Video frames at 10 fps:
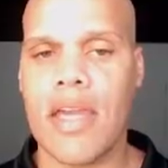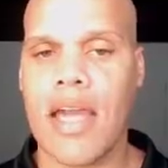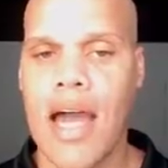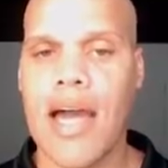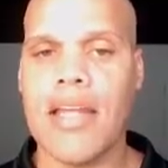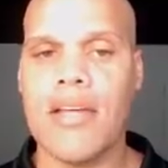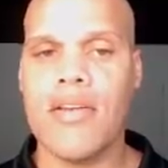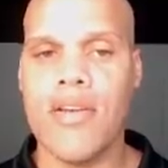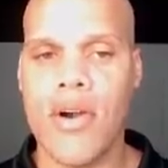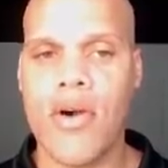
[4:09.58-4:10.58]
kind of
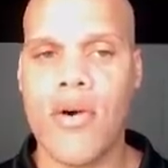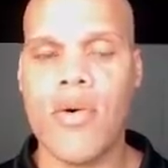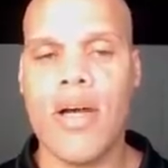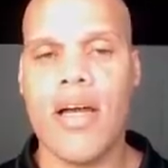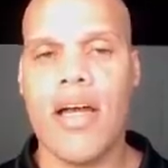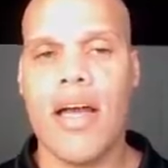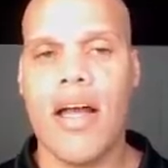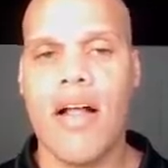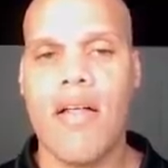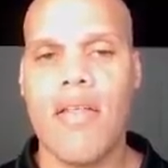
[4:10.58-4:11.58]
know.
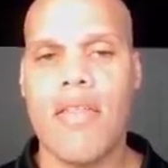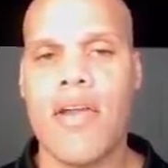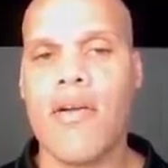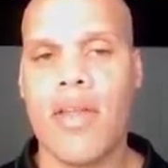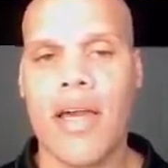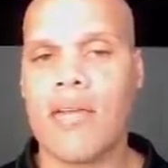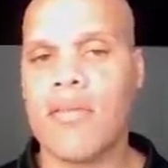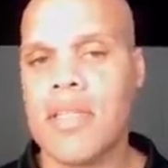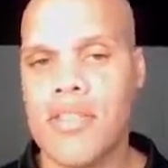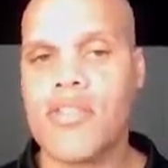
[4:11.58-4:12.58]
They're like,
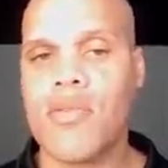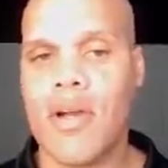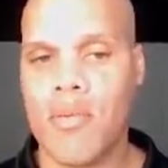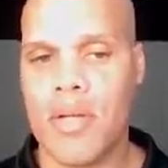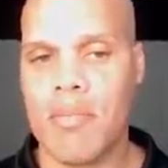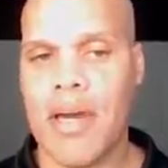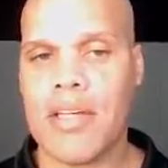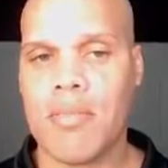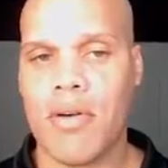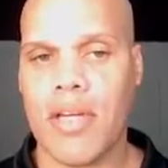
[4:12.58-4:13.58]
let's just try to win a
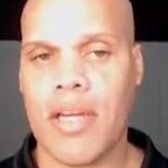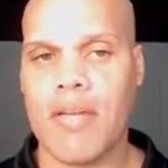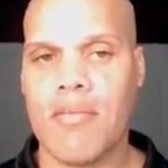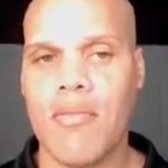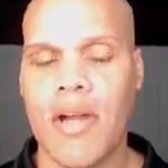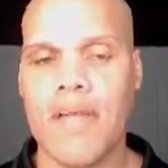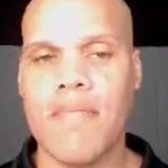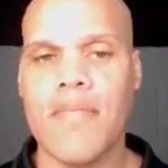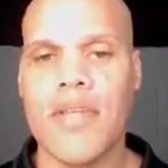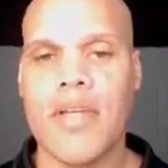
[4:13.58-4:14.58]
basketball game, right?
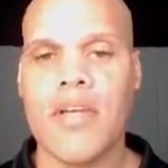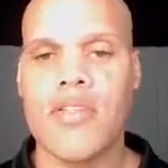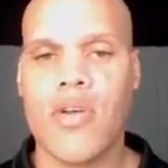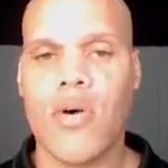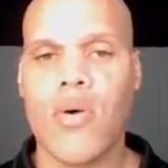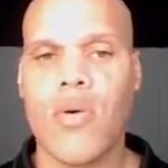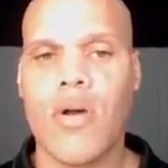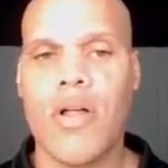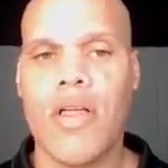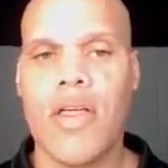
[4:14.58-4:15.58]
So
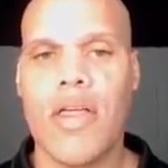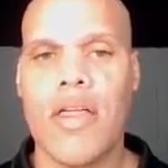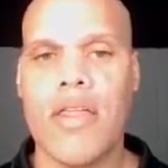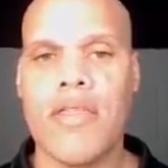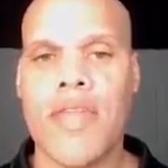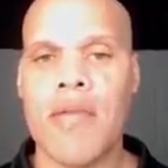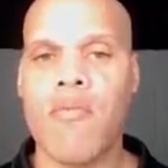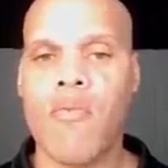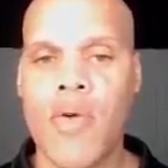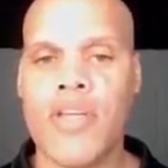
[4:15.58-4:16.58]
they
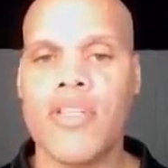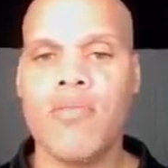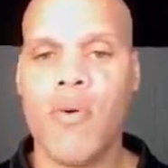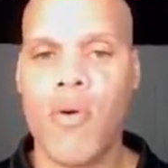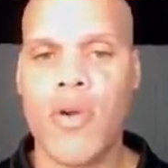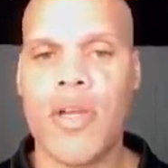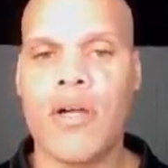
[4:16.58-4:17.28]
wish more young